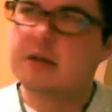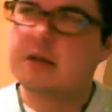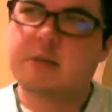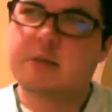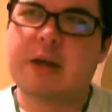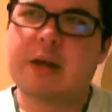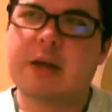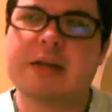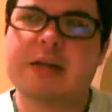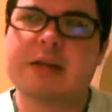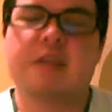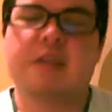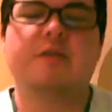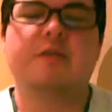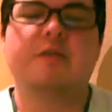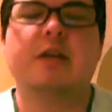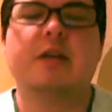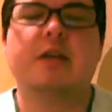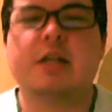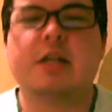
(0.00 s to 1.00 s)
by
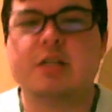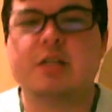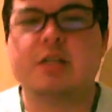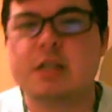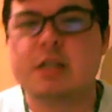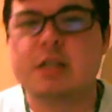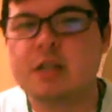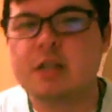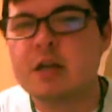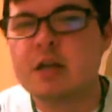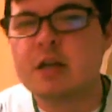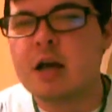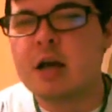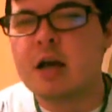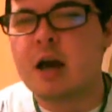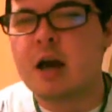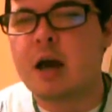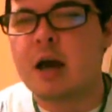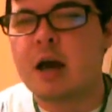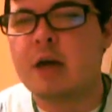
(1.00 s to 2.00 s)
definition,
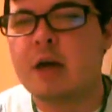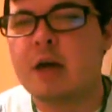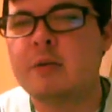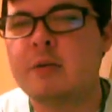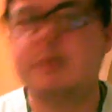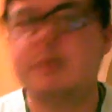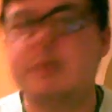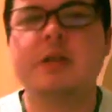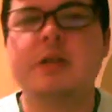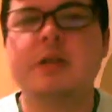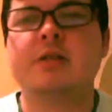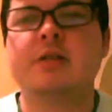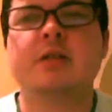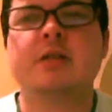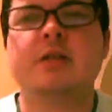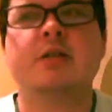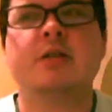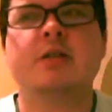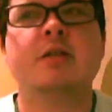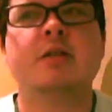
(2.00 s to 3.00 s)
I would be
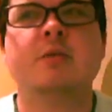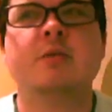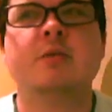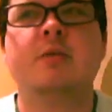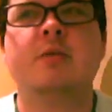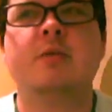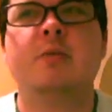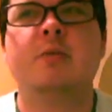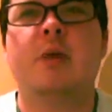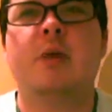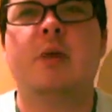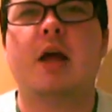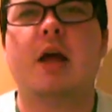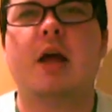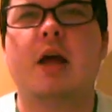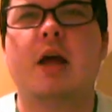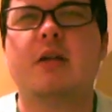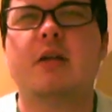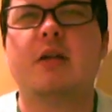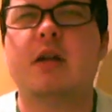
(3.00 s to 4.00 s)
transsexual, but
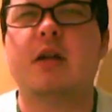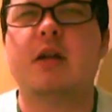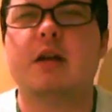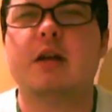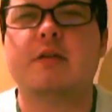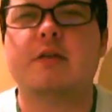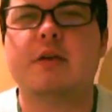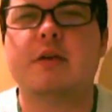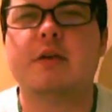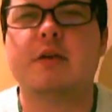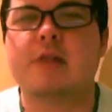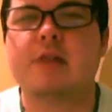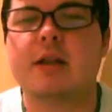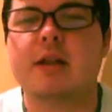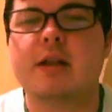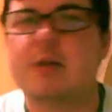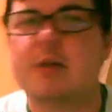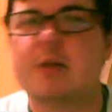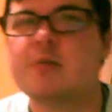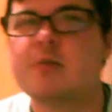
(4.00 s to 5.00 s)
I don't identify with that
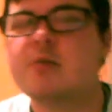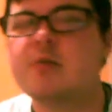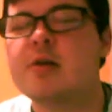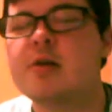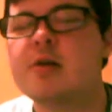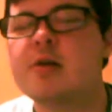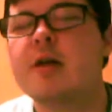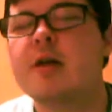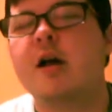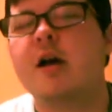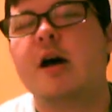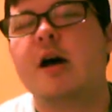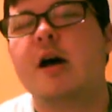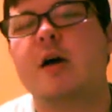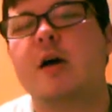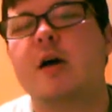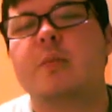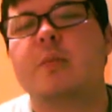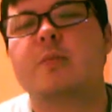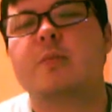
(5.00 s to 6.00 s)
label.
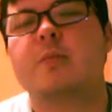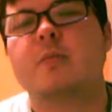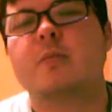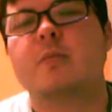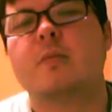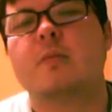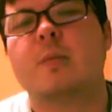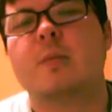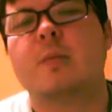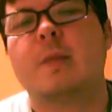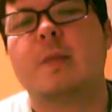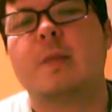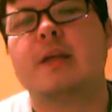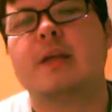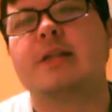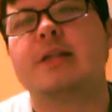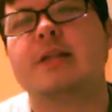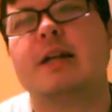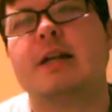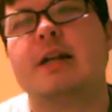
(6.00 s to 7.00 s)
Like I
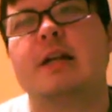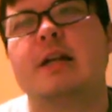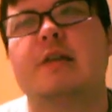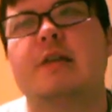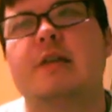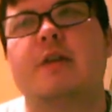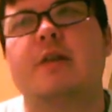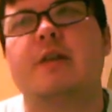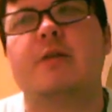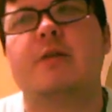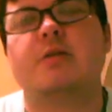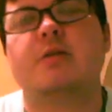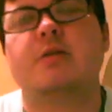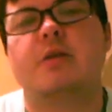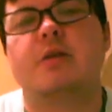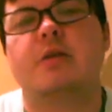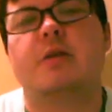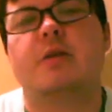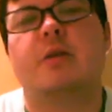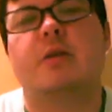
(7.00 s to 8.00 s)
said, I identify with
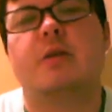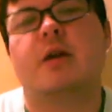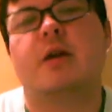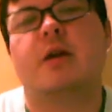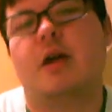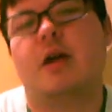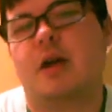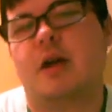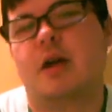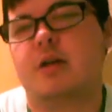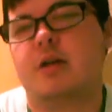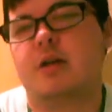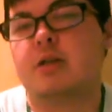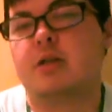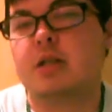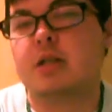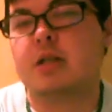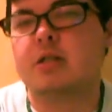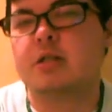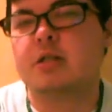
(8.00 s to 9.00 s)
genderqueer and
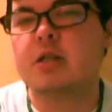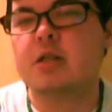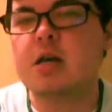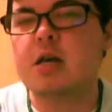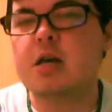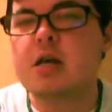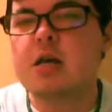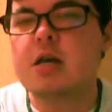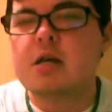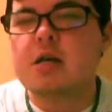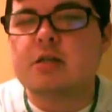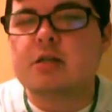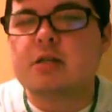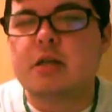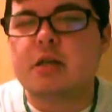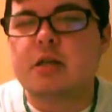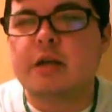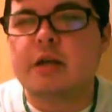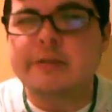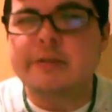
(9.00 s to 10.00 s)

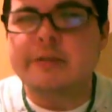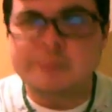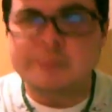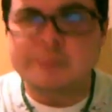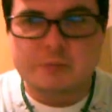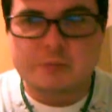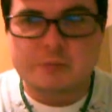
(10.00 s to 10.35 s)
transgender.